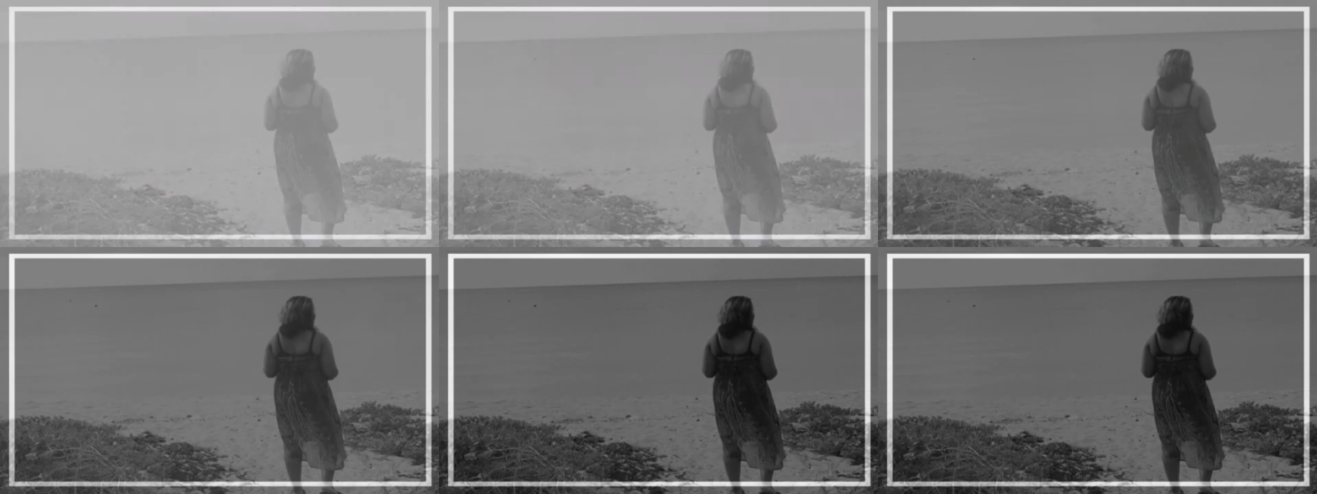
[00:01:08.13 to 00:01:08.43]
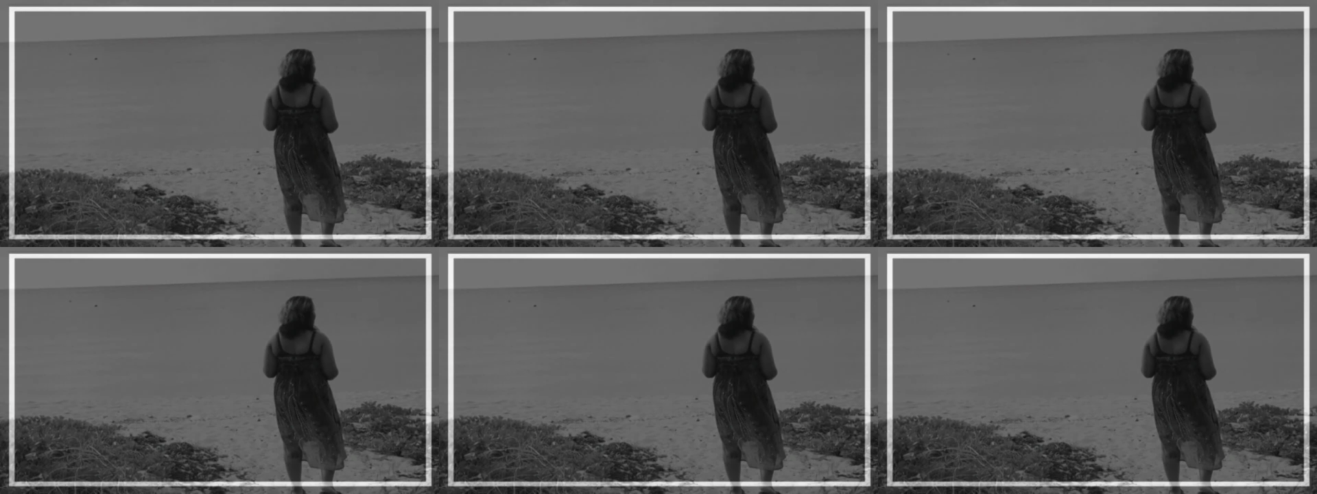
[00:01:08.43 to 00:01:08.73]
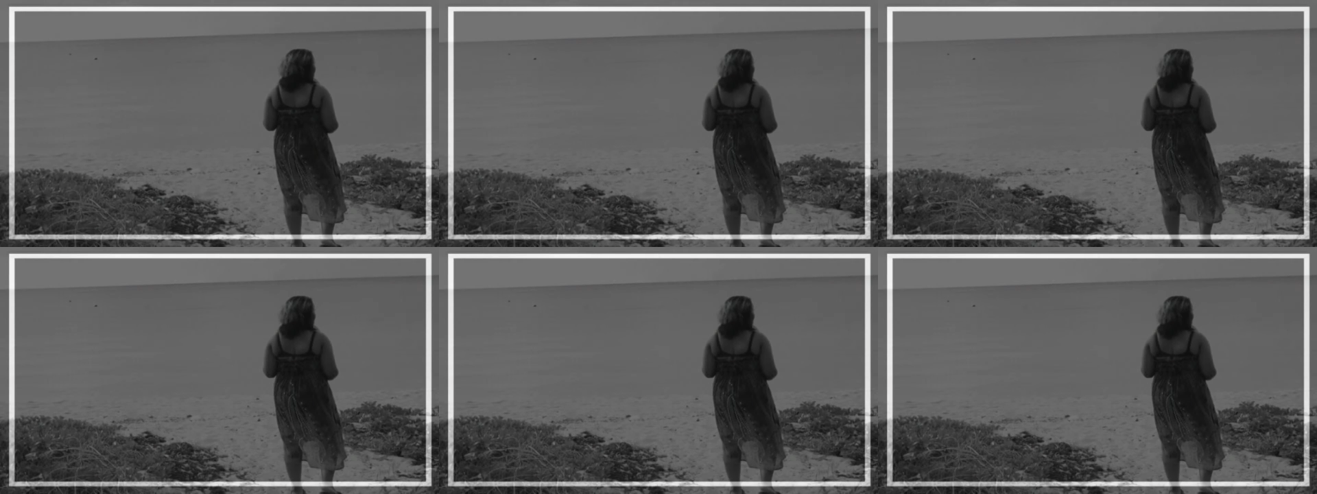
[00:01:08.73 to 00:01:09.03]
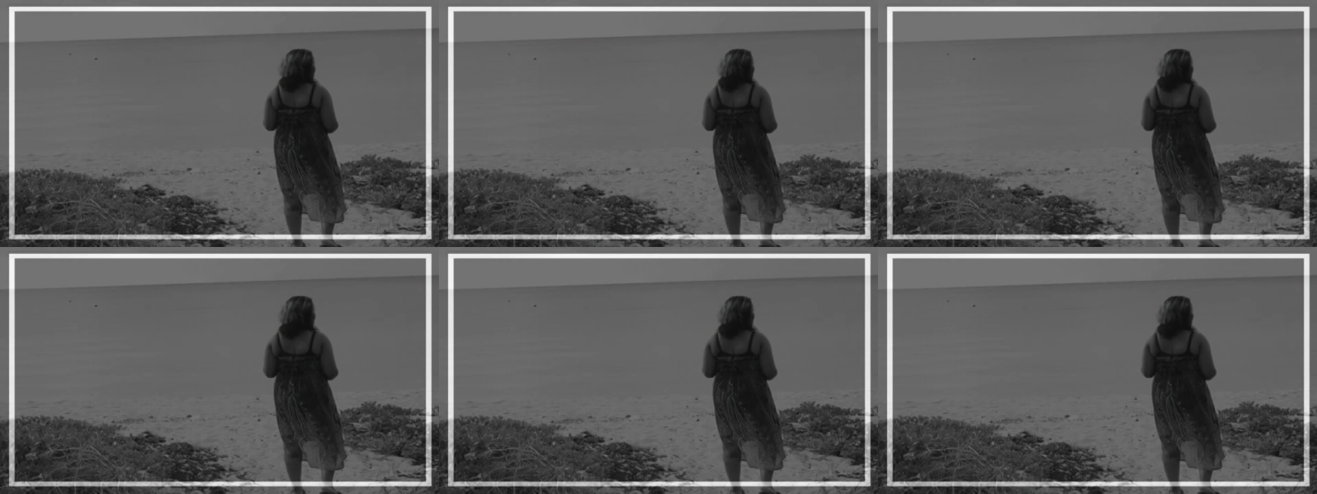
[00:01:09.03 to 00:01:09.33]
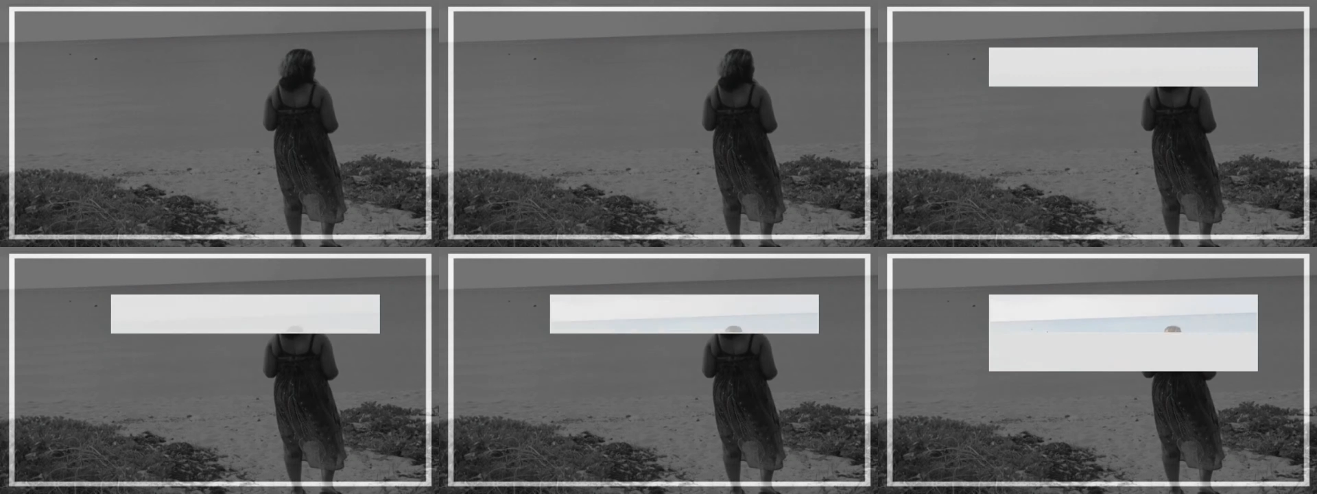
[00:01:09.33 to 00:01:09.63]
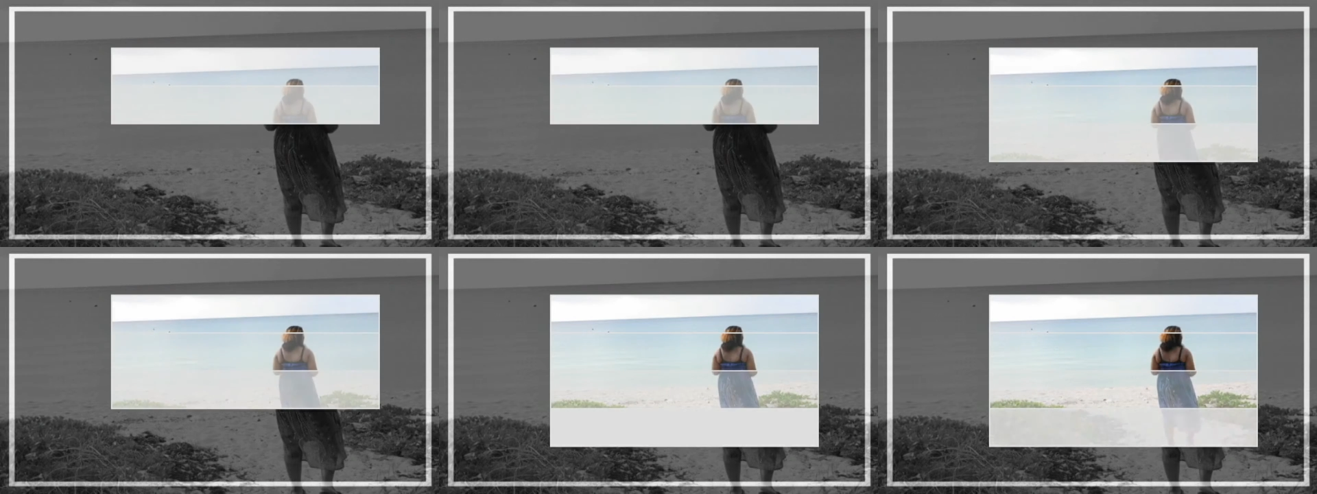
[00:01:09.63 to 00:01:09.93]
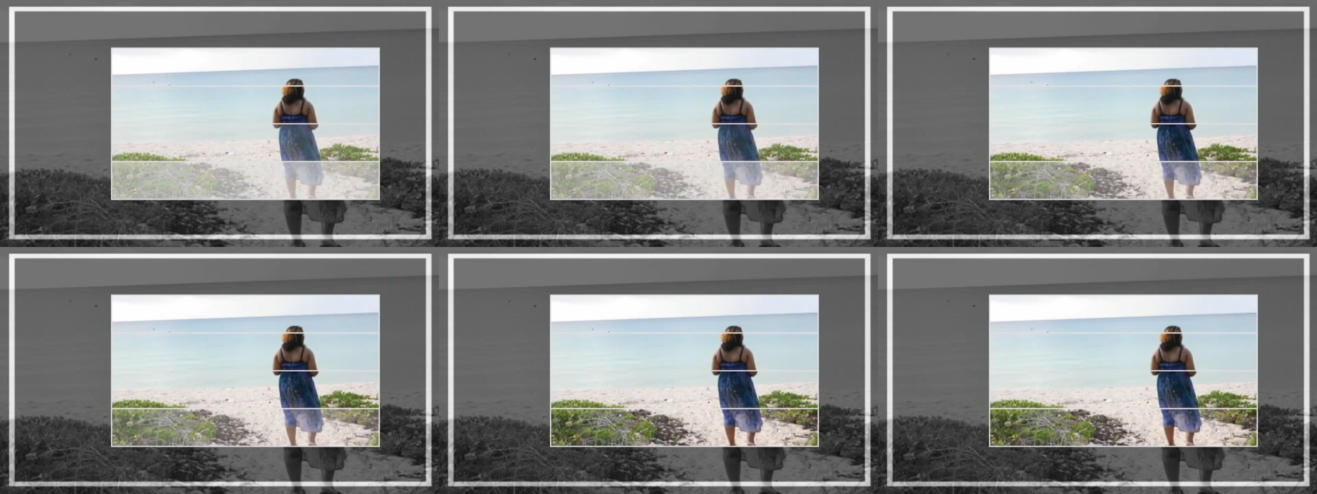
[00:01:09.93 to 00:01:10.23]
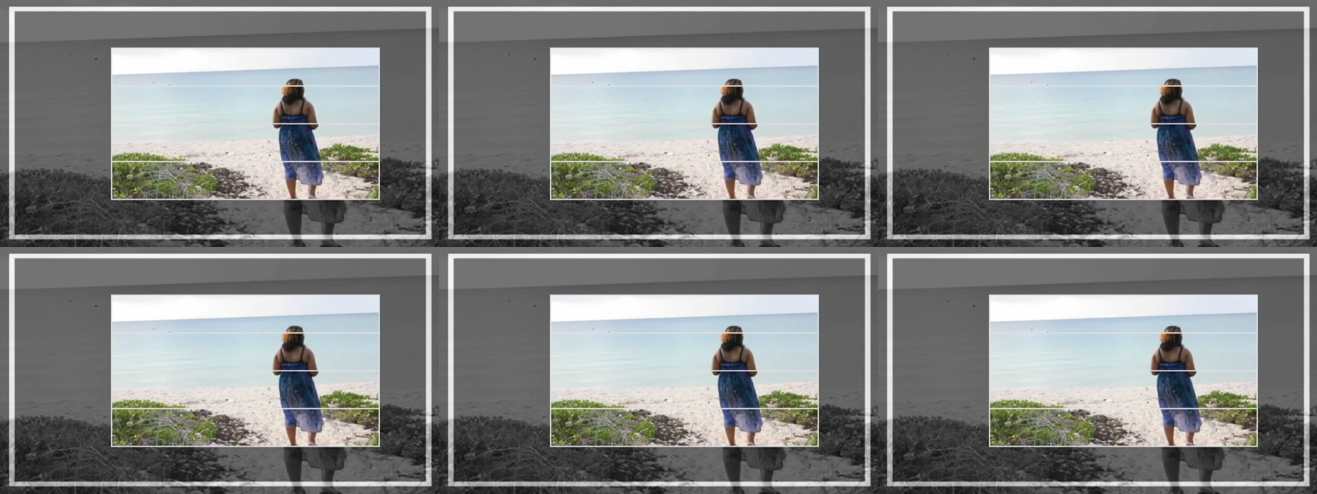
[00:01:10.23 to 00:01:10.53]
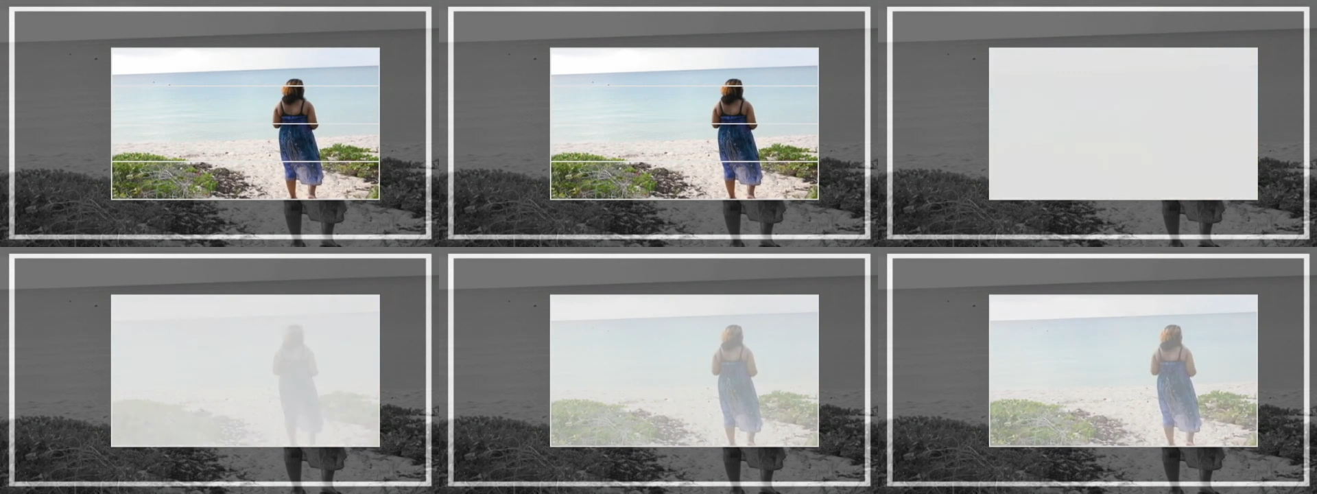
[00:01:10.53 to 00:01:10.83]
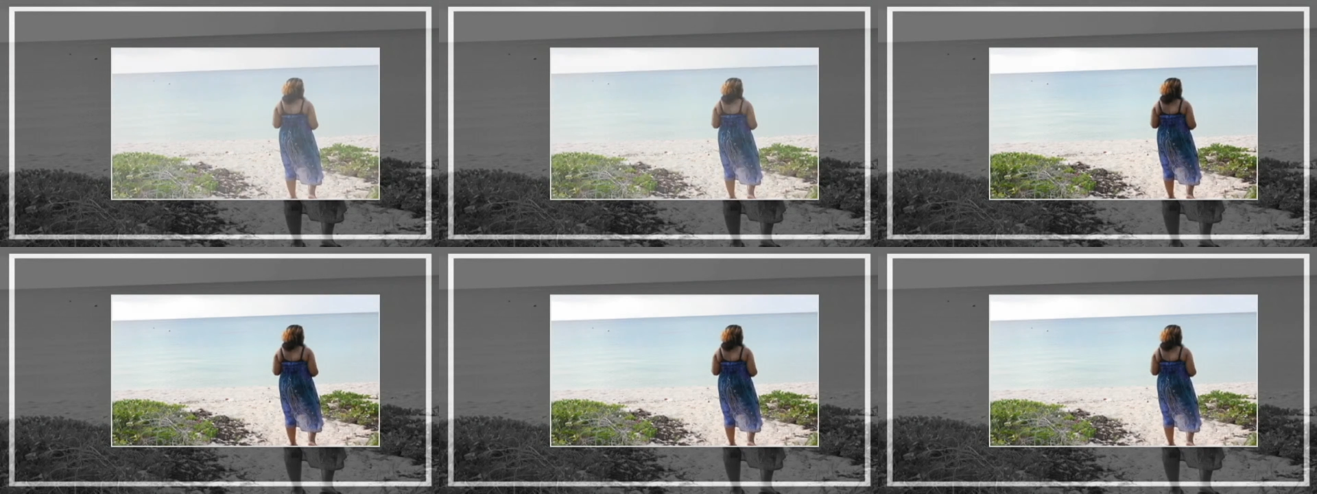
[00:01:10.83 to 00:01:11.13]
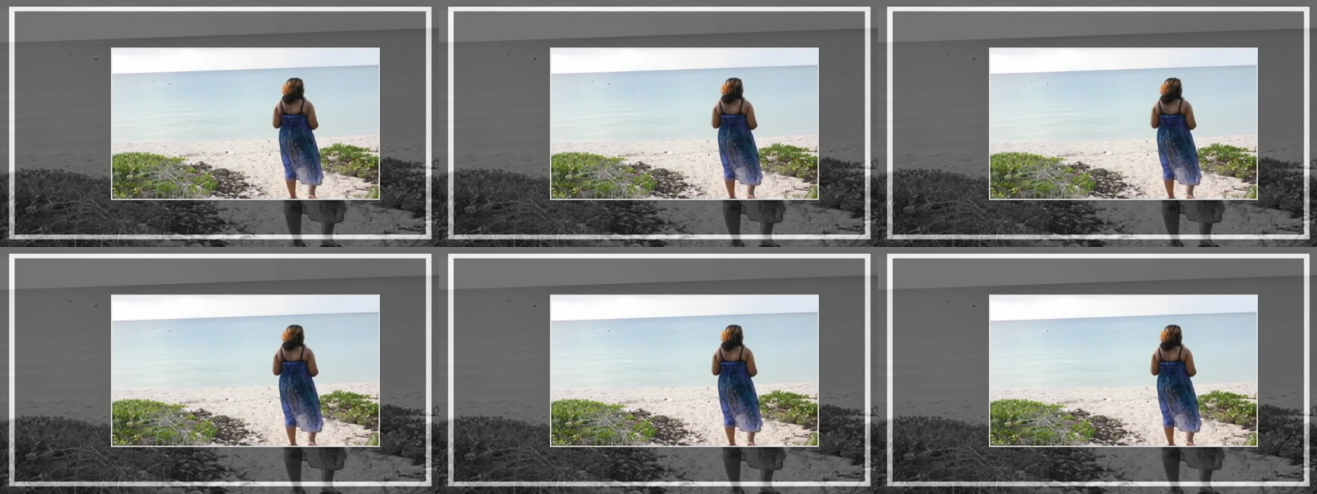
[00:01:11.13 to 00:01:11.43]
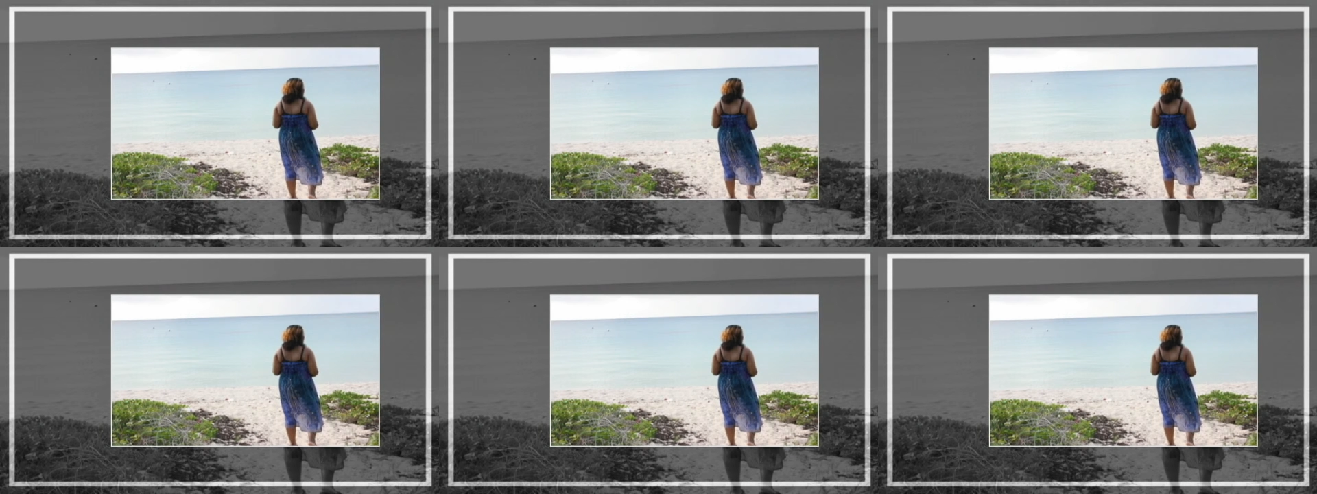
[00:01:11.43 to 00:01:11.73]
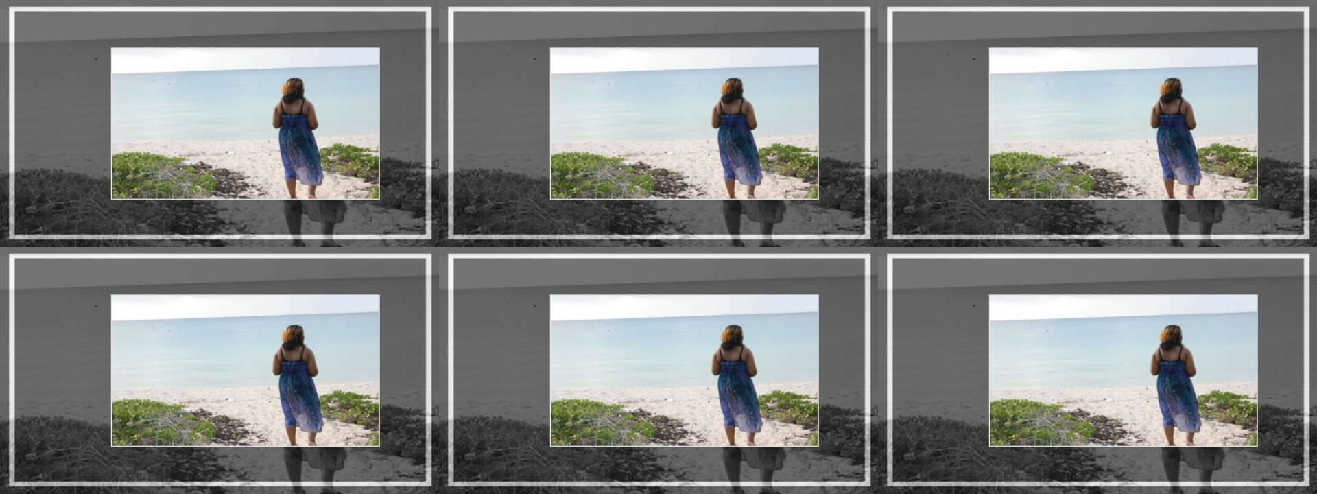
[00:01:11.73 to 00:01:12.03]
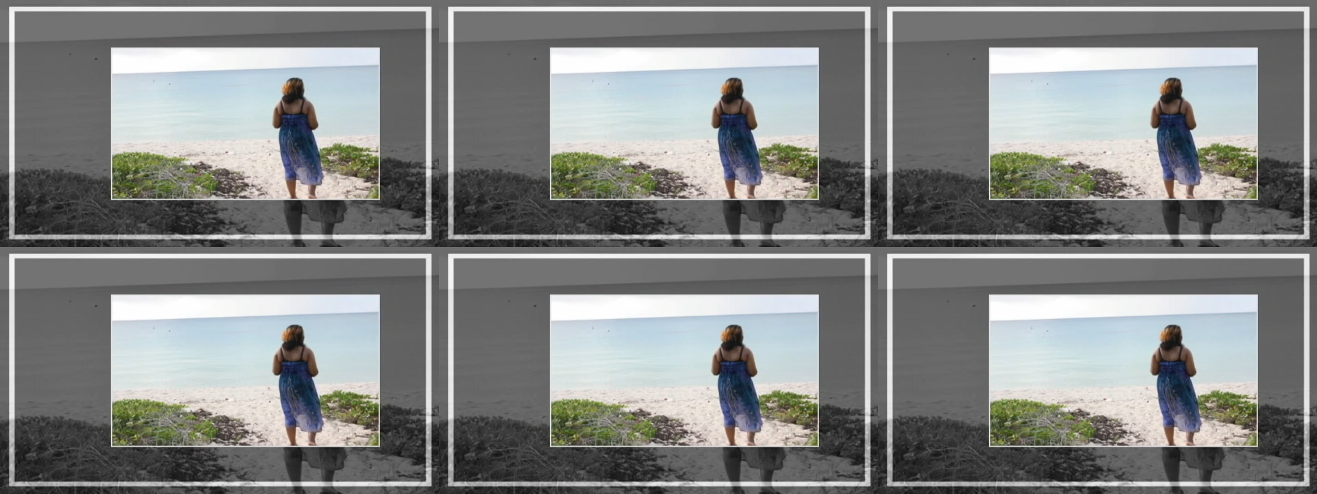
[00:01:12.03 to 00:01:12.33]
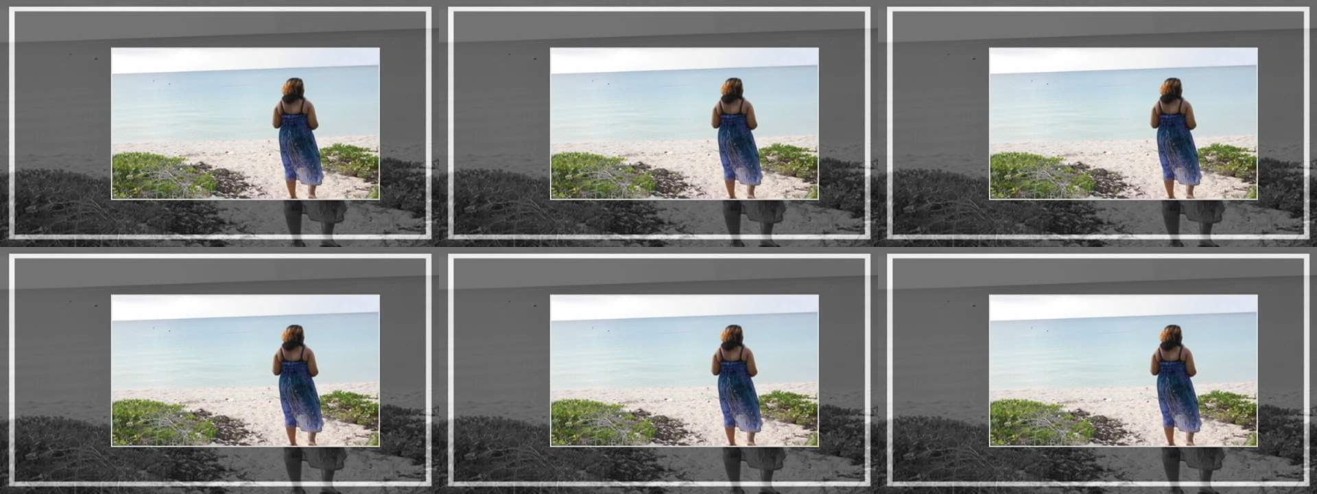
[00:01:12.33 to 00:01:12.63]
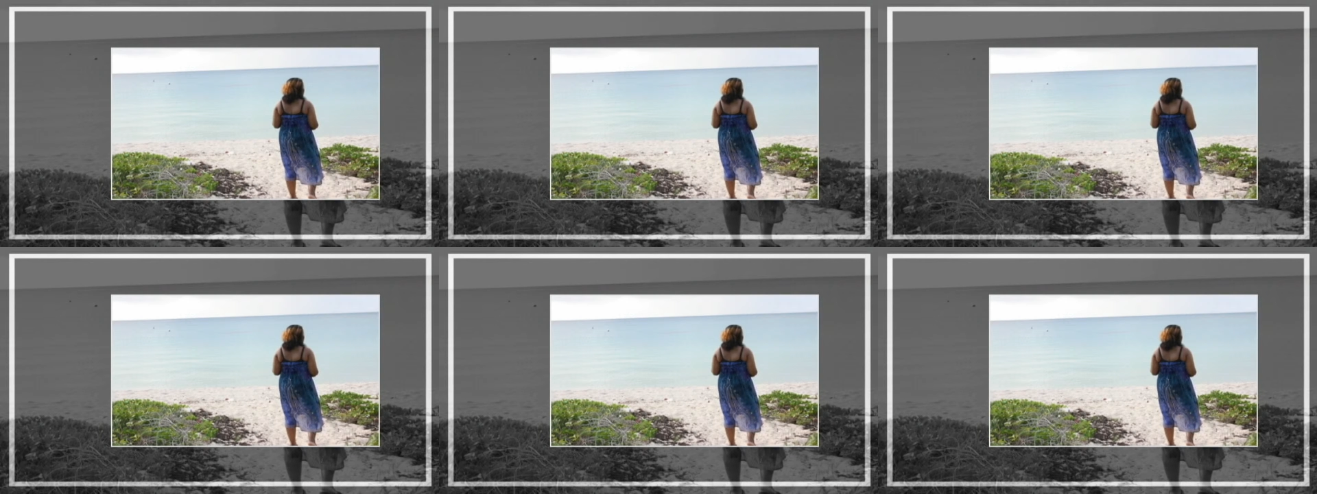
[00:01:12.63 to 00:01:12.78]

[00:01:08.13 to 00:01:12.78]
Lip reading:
Nobody's mouth can be seen.